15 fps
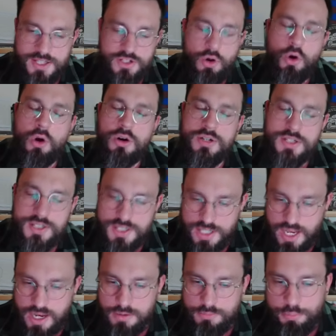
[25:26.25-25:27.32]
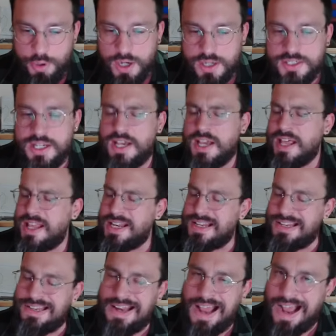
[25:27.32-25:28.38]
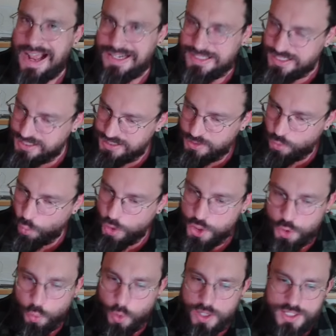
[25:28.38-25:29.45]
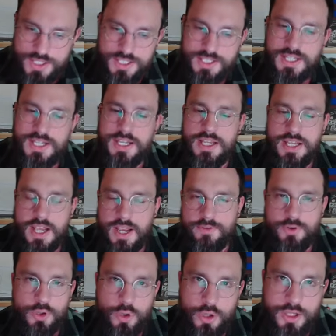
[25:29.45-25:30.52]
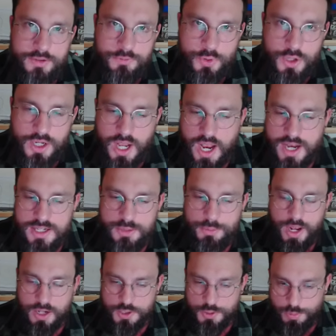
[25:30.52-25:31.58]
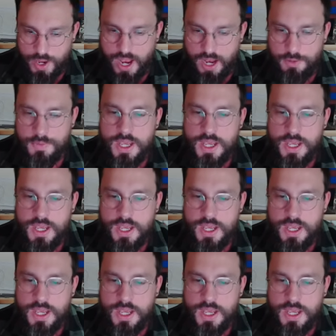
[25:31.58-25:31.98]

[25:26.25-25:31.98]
Hard to say, but not what you want to see if you're looking for a guy to bounce back.